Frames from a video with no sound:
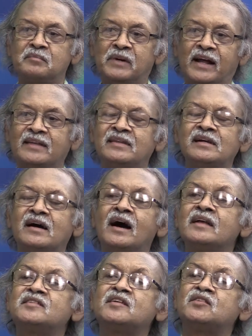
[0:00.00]
But I think
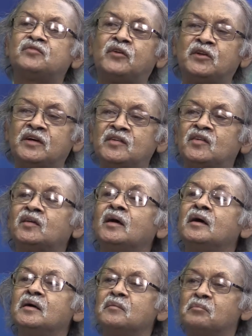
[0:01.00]
answers for this
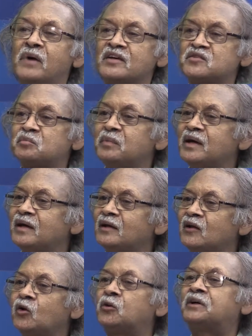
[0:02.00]
must be
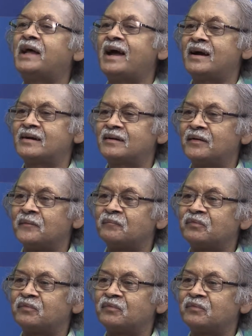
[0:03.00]
looked at